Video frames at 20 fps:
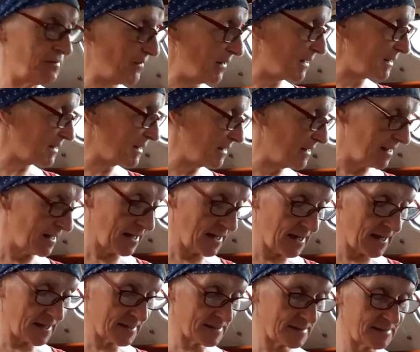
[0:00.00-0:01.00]
fit
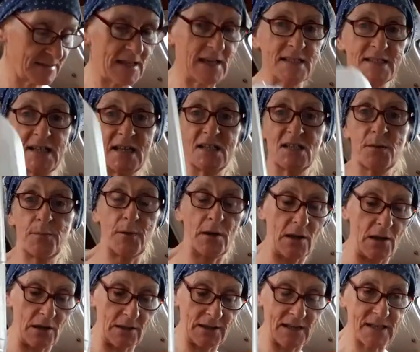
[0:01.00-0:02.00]
and that takes up a
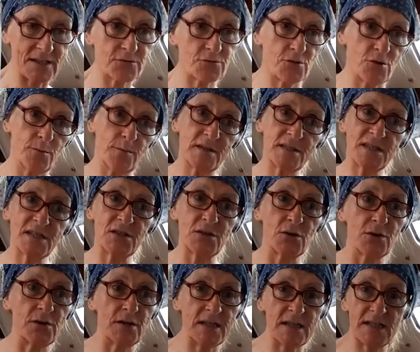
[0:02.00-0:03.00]
lot less room in
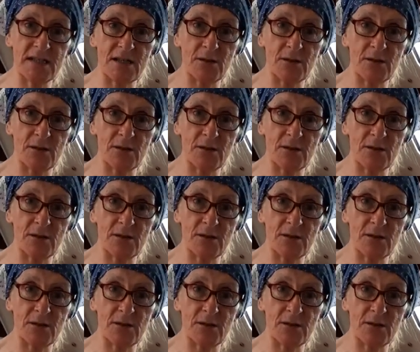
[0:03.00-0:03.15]
storage